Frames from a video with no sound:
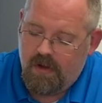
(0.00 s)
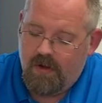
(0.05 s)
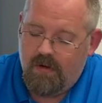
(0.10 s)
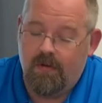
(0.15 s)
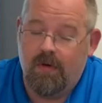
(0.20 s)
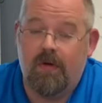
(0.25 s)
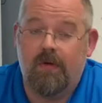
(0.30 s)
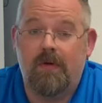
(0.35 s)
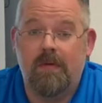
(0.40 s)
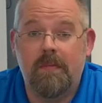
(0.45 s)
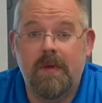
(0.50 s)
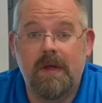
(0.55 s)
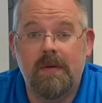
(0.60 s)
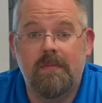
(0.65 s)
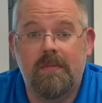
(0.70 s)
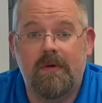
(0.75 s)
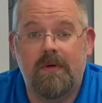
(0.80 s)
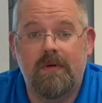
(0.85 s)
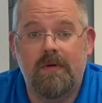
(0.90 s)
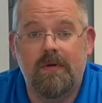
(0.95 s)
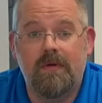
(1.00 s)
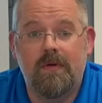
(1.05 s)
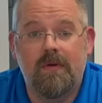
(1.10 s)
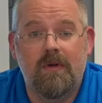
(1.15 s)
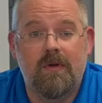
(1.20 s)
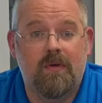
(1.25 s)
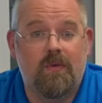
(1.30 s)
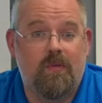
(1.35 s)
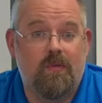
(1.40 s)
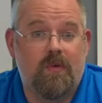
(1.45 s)
Well, remember,
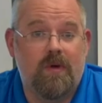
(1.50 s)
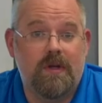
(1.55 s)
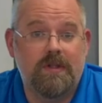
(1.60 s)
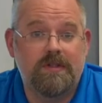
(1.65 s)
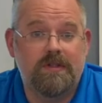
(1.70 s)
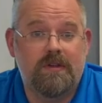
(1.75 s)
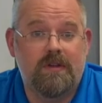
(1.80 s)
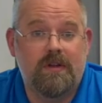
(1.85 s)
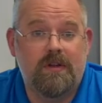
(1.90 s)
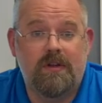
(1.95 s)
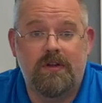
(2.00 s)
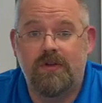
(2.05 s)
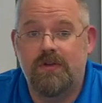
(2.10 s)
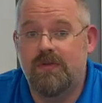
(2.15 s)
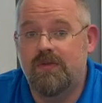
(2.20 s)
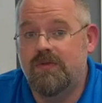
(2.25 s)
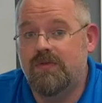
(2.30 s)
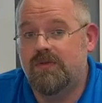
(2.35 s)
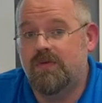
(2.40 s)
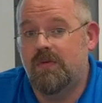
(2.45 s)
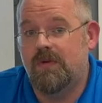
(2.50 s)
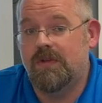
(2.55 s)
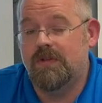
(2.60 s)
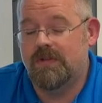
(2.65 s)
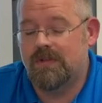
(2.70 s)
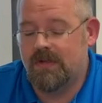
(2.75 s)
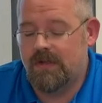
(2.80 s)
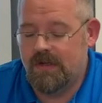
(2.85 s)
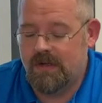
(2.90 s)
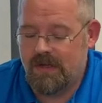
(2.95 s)
one's going to lose, one's
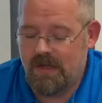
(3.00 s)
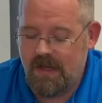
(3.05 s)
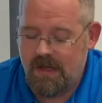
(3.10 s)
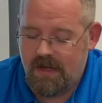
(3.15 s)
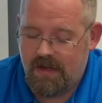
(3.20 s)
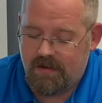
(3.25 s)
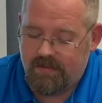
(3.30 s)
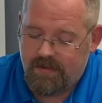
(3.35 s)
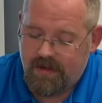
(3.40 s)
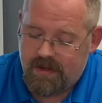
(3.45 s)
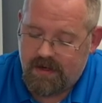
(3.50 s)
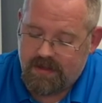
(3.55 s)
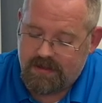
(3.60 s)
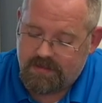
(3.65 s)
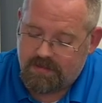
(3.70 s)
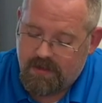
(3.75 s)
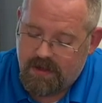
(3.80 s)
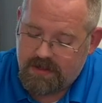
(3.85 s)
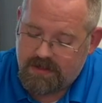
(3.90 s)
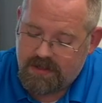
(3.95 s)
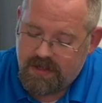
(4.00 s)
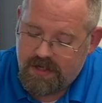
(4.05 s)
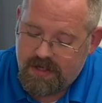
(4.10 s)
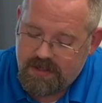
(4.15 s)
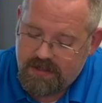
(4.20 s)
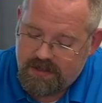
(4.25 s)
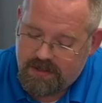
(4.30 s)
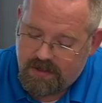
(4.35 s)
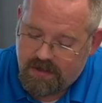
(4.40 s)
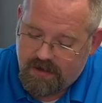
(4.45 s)
going to gain, and it's much
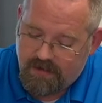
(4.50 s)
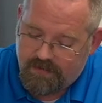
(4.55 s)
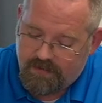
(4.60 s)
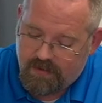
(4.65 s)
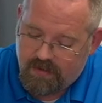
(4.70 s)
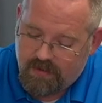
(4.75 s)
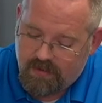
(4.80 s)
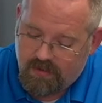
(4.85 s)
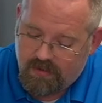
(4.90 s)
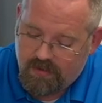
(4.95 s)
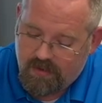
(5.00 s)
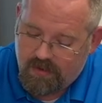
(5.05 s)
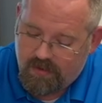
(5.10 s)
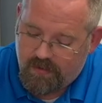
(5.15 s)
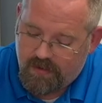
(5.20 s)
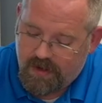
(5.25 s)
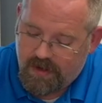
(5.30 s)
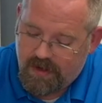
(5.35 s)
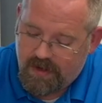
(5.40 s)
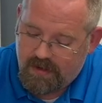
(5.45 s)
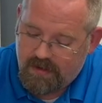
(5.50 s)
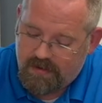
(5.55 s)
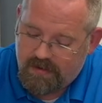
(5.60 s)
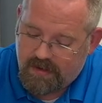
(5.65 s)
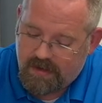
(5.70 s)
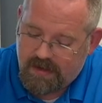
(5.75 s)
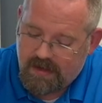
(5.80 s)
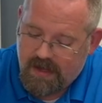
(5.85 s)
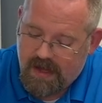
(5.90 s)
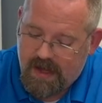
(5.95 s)
easier for chlorine to
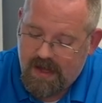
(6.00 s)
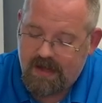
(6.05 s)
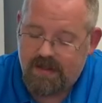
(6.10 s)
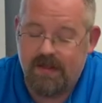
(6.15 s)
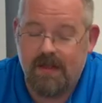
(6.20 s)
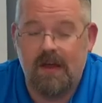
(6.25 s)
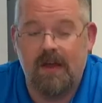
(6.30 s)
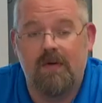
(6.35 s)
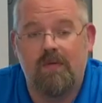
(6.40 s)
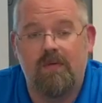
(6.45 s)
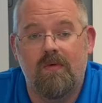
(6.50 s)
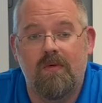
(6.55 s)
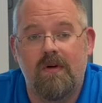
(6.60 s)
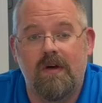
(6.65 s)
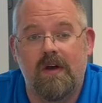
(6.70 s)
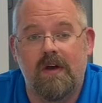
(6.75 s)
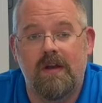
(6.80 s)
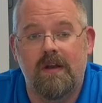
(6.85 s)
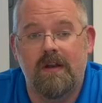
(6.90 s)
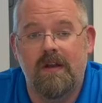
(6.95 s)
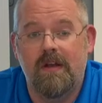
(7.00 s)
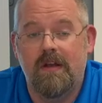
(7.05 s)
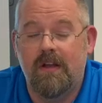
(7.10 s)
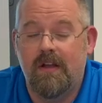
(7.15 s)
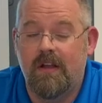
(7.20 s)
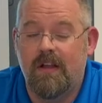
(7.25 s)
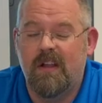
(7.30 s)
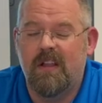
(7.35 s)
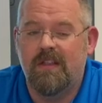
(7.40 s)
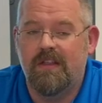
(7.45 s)
gain that 1
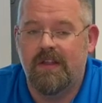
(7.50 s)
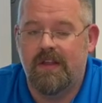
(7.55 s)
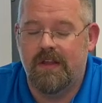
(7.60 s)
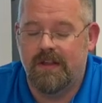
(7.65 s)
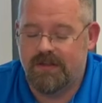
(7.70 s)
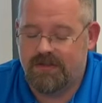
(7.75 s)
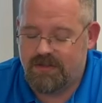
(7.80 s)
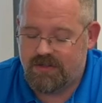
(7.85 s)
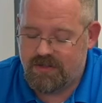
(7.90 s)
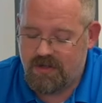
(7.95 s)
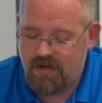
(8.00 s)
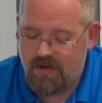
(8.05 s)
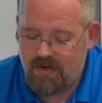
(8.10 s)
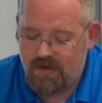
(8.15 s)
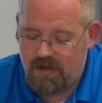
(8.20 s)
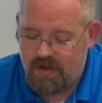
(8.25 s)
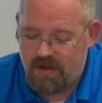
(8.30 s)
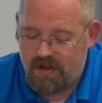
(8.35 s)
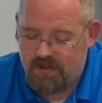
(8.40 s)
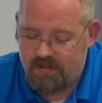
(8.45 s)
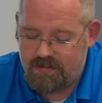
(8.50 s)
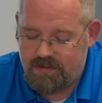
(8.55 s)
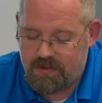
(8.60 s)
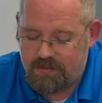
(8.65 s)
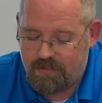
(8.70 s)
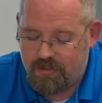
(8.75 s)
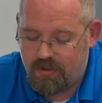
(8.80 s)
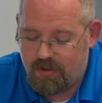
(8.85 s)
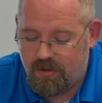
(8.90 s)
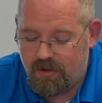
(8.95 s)
than sodium to
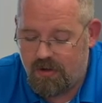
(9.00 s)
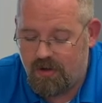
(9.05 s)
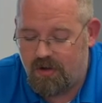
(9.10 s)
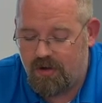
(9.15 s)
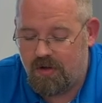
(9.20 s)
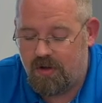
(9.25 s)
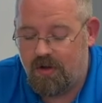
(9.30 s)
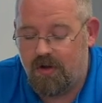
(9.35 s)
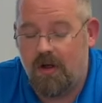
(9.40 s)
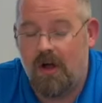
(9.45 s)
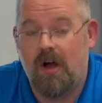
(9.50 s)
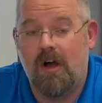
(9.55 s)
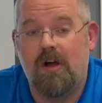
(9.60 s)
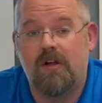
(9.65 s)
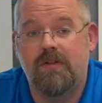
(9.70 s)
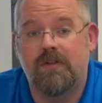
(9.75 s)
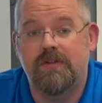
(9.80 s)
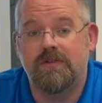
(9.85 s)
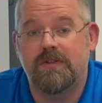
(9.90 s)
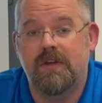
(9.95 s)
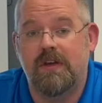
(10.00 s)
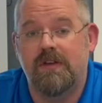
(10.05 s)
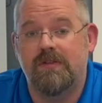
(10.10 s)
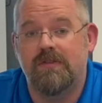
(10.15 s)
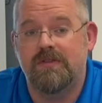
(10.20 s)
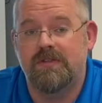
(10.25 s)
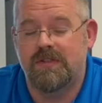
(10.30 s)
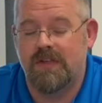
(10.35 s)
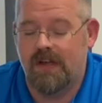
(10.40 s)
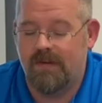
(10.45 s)
pull all those other
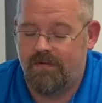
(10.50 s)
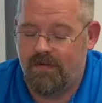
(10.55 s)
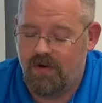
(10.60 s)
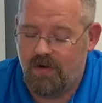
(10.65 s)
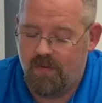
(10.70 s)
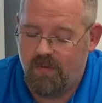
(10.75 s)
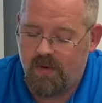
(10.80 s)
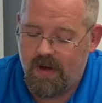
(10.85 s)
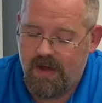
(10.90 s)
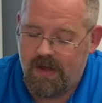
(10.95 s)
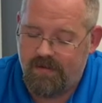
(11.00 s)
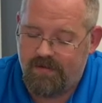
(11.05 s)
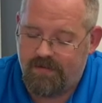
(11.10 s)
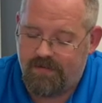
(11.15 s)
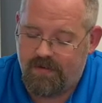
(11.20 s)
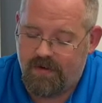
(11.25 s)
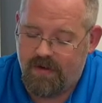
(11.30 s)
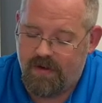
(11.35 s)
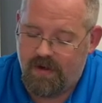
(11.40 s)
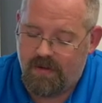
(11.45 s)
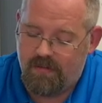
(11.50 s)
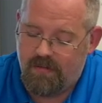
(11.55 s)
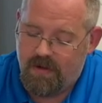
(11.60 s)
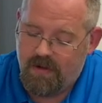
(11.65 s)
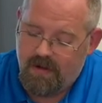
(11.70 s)
7 away from